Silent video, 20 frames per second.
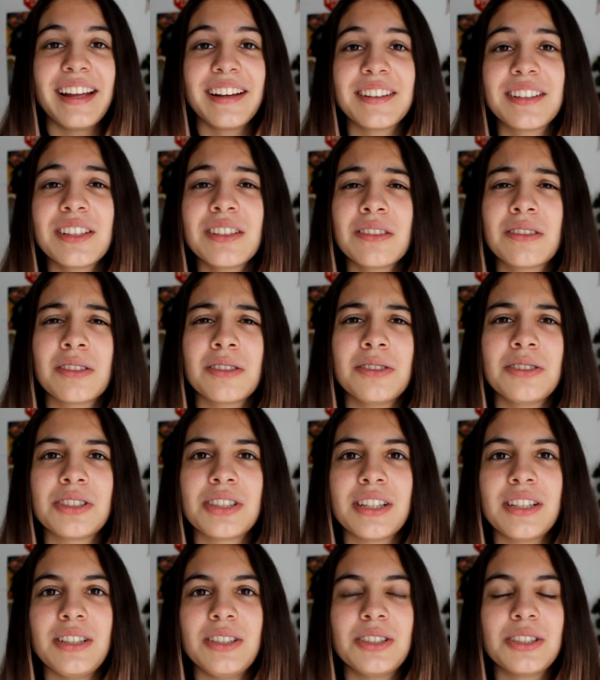In
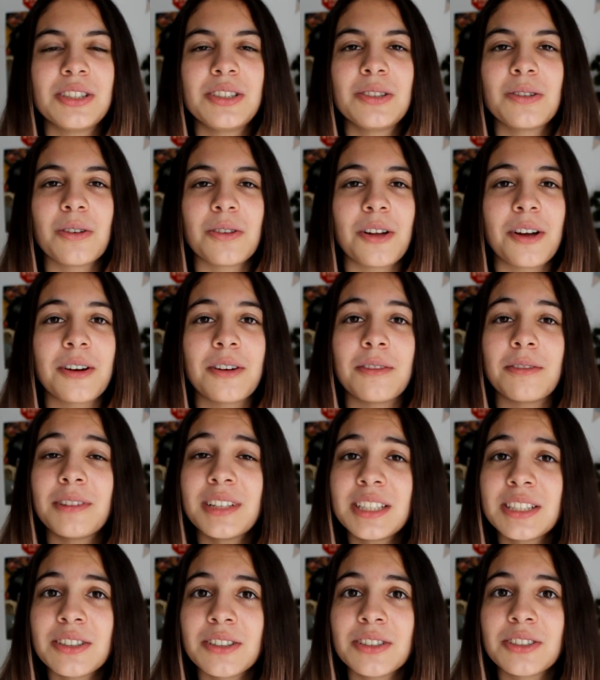conclusion, you should do a lot of
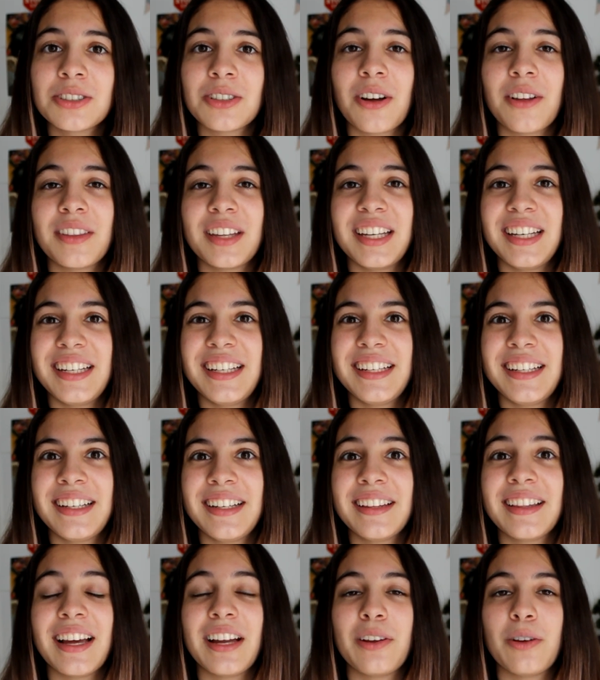research on the
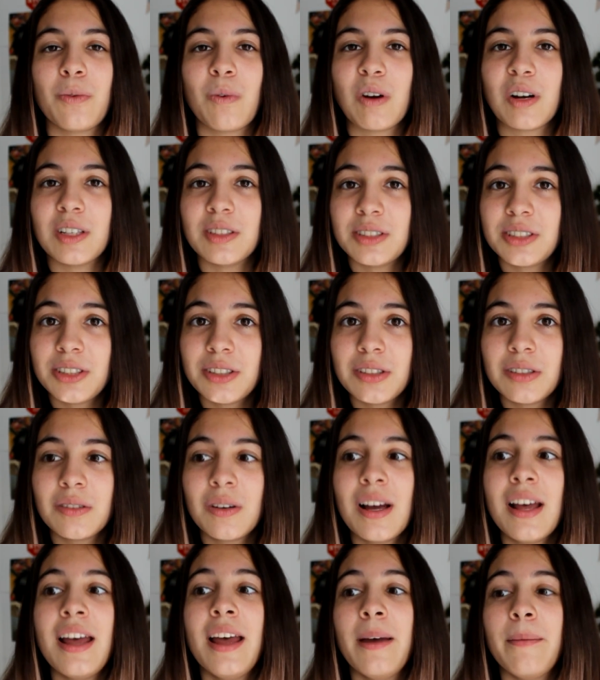EE that you want to do.